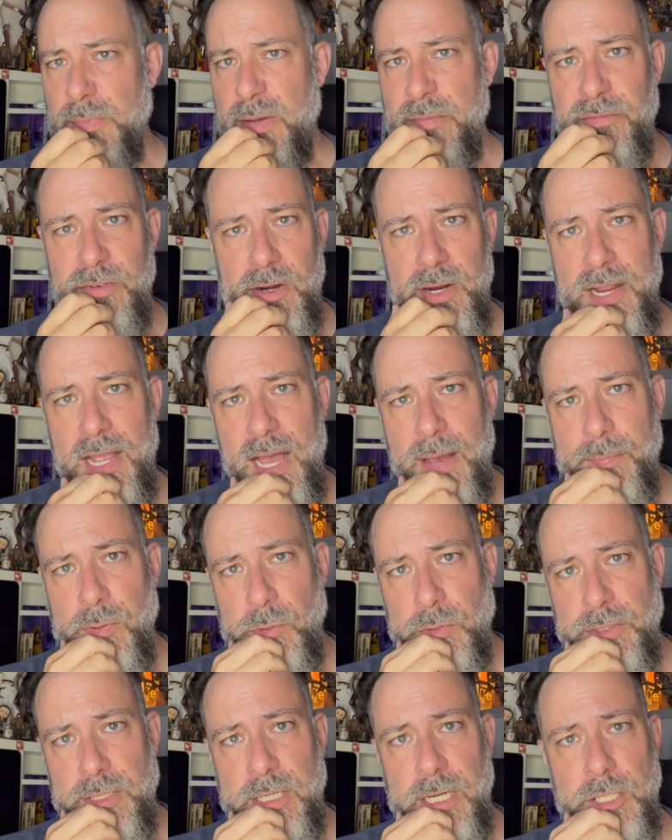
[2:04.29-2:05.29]
I'm very happy
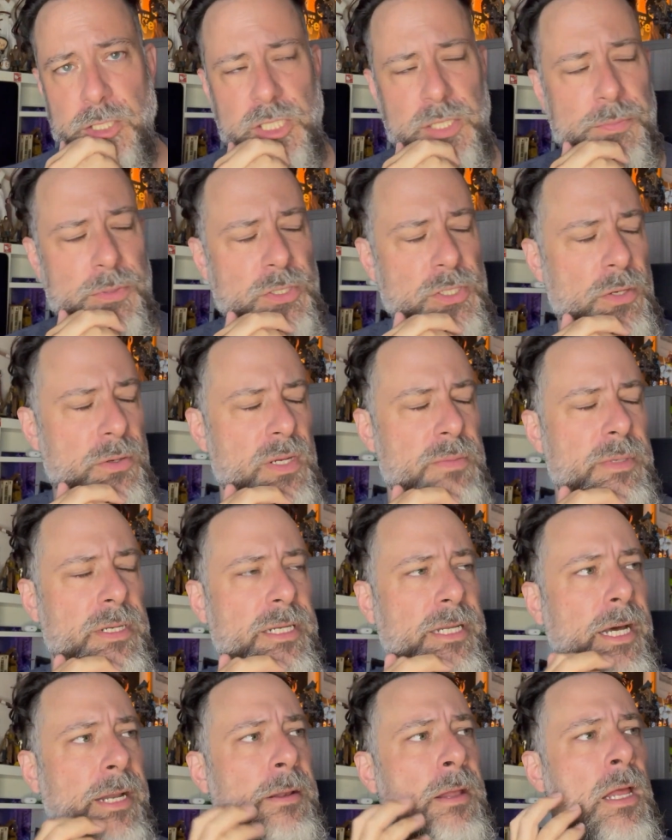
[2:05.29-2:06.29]
with the Gunship that's already been
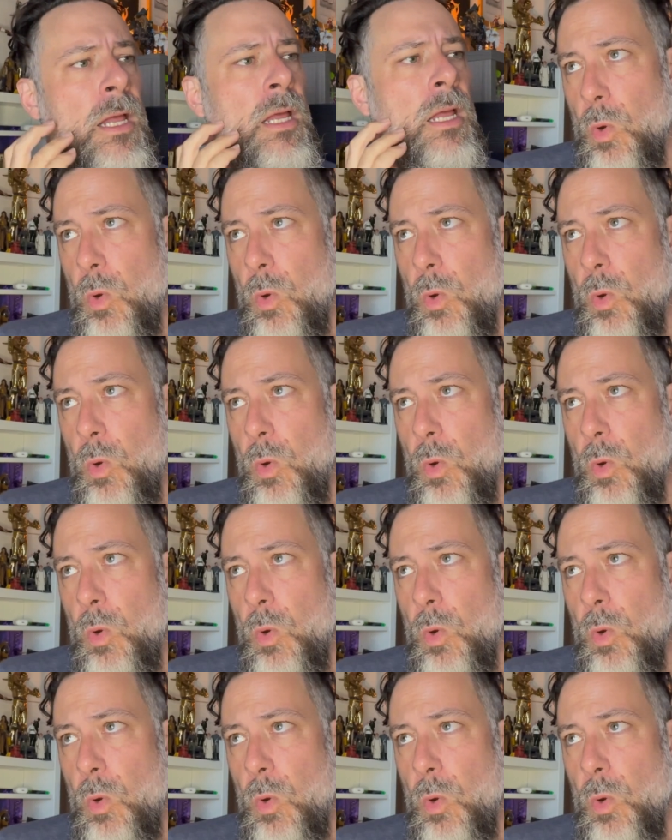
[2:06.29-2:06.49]
done.